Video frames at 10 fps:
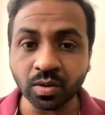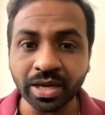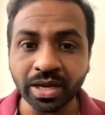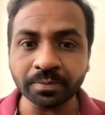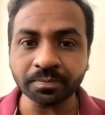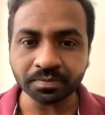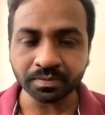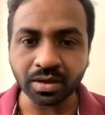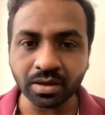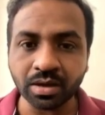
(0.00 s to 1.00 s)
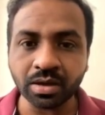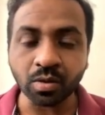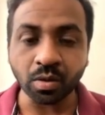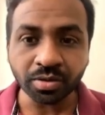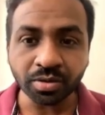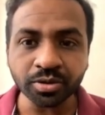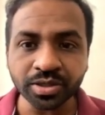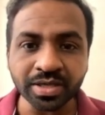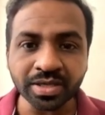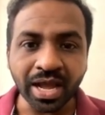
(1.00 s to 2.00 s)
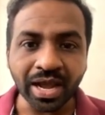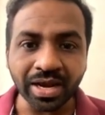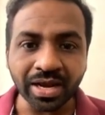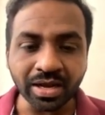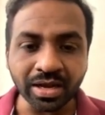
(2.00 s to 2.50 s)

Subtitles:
many contributions, and